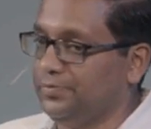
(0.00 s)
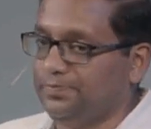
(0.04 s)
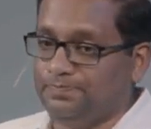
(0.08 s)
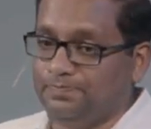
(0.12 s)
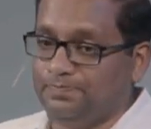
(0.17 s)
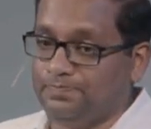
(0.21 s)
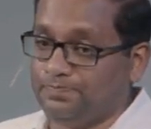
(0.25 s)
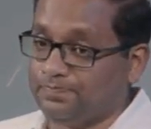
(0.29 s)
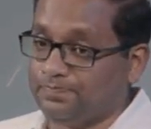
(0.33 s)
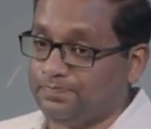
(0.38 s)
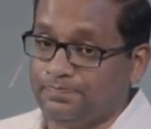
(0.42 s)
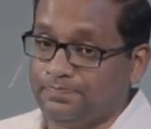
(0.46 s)

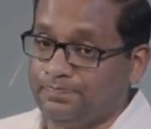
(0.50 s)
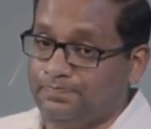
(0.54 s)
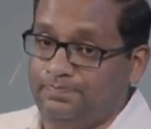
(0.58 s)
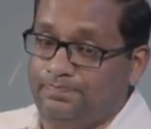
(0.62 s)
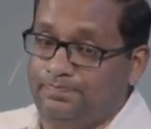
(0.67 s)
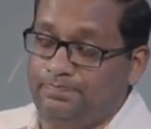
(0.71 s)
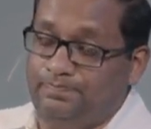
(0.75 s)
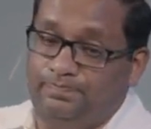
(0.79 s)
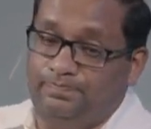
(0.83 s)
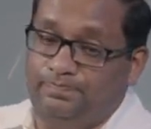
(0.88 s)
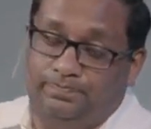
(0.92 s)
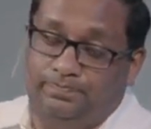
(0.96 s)
you can put
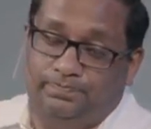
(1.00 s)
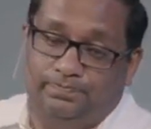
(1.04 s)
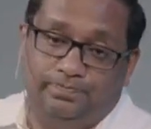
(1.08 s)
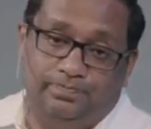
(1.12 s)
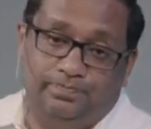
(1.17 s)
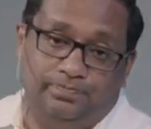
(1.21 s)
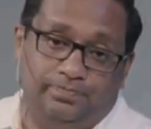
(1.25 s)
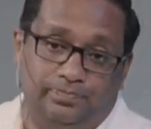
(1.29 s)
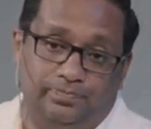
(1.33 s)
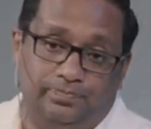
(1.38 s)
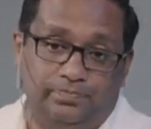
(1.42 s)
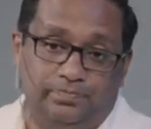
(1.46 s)
me in a
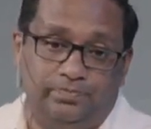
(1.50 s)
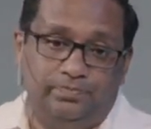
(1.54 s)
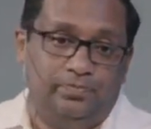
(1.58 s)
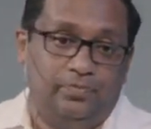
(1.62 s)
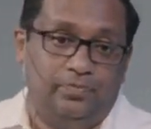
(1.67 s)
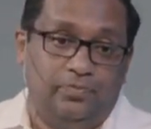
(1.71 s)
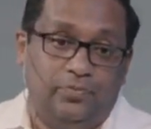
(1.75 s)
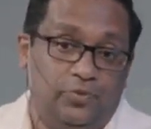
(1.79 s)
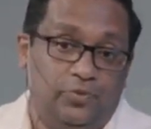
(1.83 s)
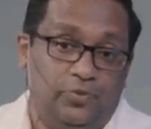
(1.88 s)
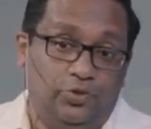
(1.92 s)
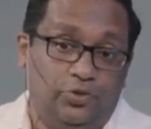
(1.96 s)
room with a
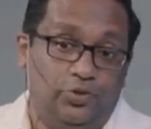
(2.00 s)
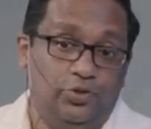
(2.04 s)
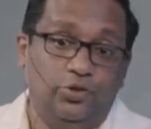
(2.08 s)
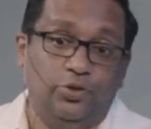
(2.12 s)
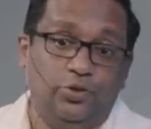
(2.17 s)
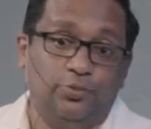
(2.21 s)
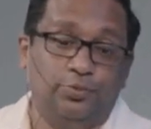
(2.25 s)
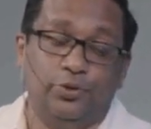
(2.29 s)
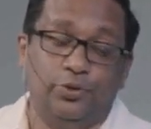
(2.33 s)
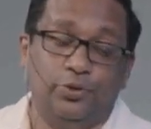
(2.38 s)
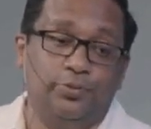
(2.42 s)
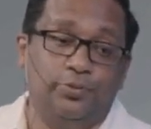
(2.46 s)
bag
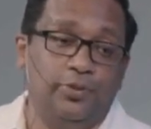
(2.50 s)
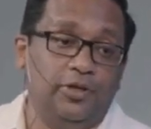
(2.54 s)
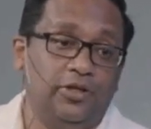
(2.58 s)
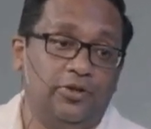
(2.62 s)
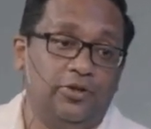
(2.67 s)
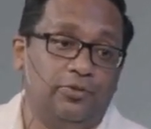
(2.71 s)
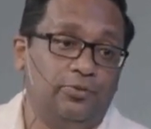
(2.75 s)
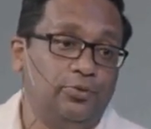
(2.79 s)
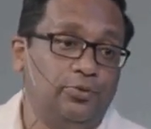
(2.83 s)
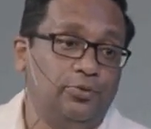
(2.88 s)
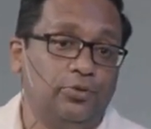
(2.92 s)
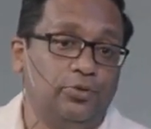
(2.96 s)
full of
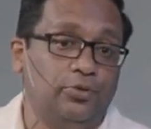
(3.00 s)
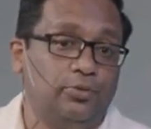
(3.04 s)
cocaine.